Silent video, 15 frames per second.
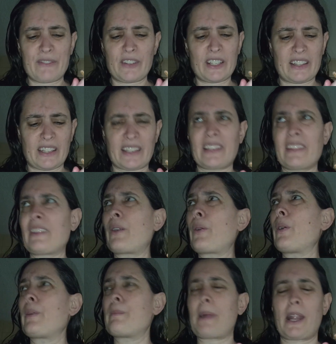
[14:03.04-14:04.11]
Everything in the
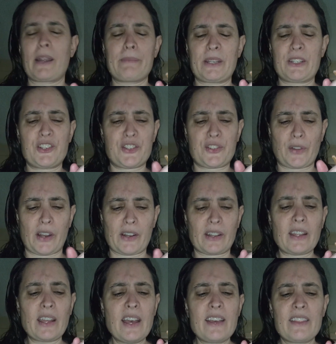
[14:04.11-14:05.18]
whole apartment shrunk.
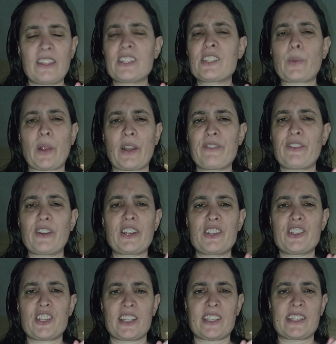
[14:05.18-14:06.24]
The square
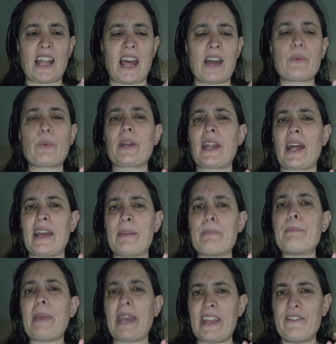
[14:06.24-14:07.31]
footage is not what I
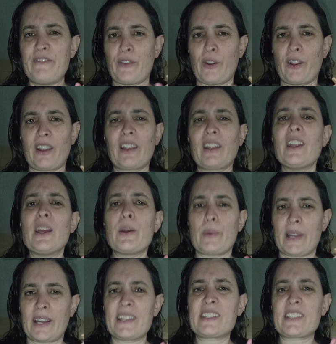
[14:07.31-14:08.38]
paid for
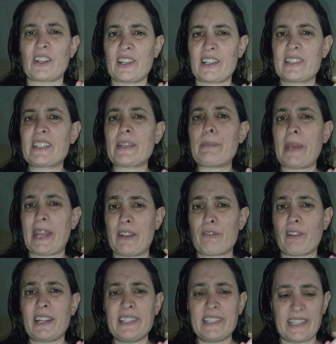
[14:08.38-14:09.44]
when I started to pay
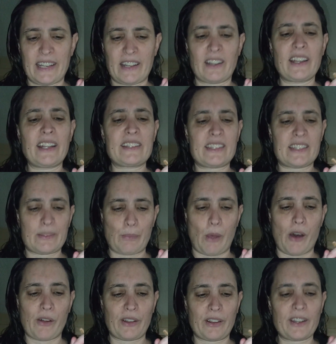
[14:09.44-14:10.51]
rent here. It's
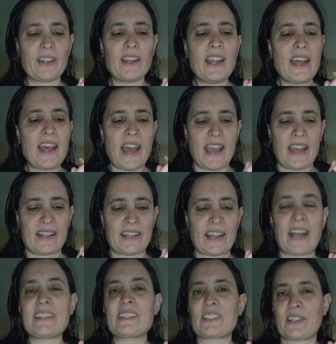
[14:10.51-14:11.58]
smaller, and
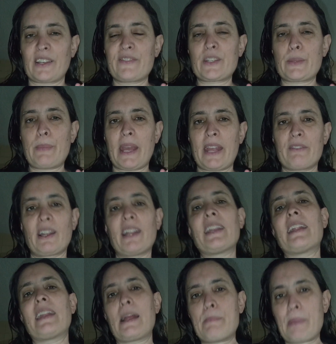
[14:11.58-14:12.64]
I still have to pay rent,
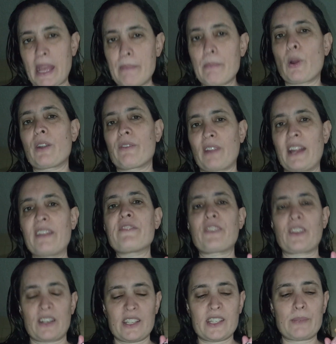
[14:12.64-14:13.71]
and I pay more rent
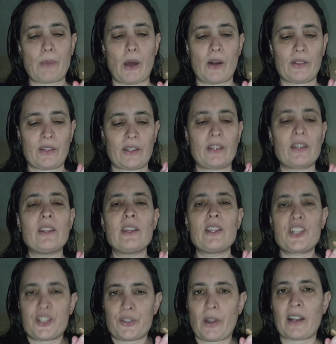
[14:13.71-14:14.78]
for a smaller,
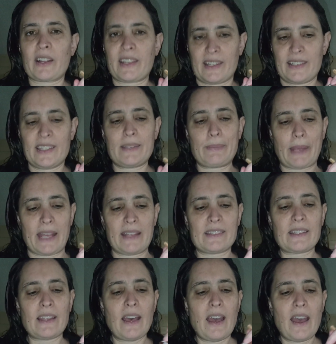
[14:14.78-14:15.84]
shrunken space.